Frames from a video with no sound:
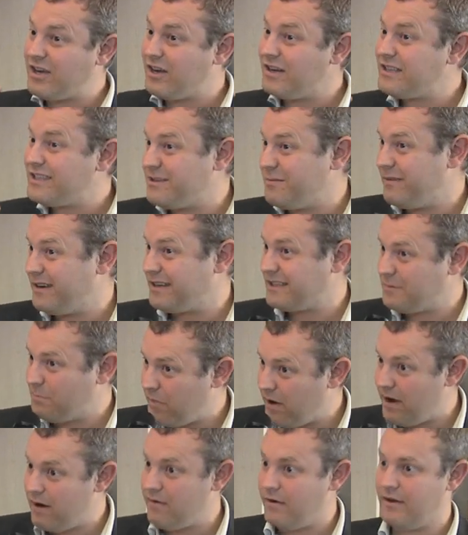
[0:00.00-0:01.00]
customer
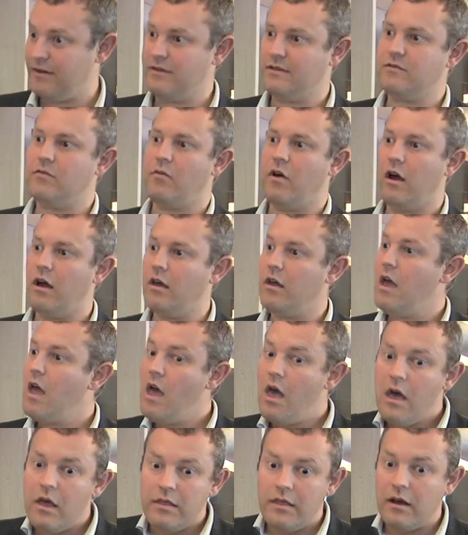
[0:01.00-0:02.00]
experience right,
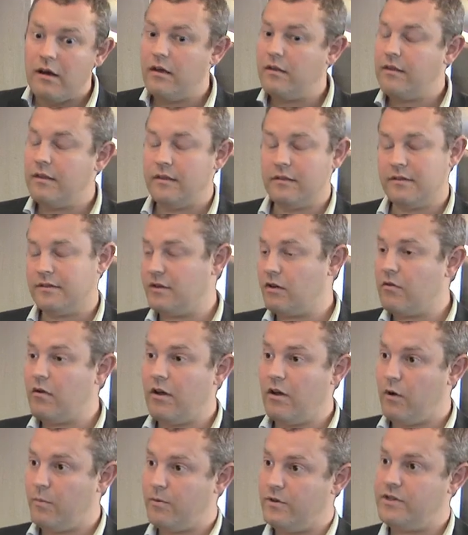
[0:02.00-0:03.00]
then I think there's a
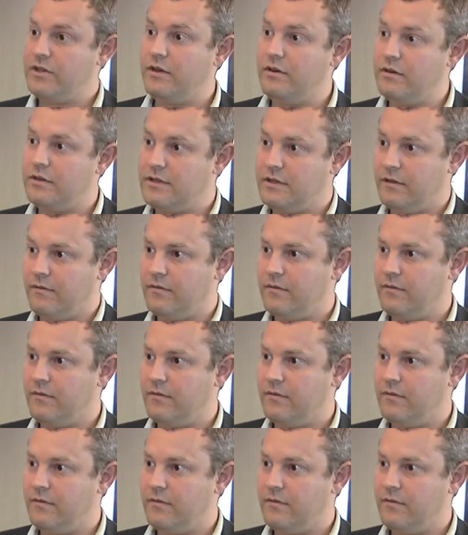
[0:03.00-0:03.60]
great opportunity